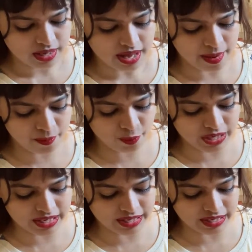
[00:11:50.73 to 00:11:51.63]
I'm
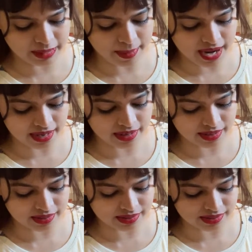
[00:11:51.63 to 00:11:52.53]
really bad
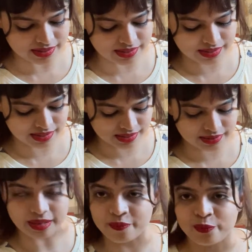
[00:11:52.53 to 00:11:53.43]
at this.
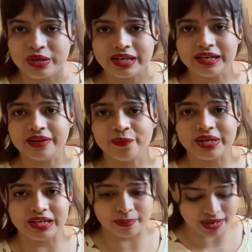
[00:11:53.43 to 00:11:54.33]
I'm
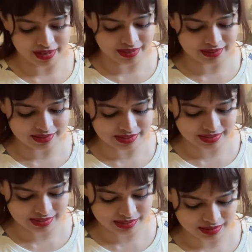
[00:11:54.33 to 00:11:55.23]
really bad at
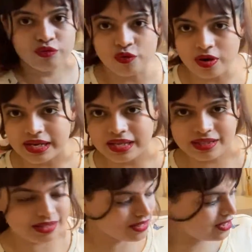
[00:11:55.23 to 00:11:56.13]
this.
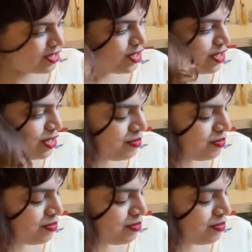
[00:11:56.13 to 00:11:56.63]
14th is just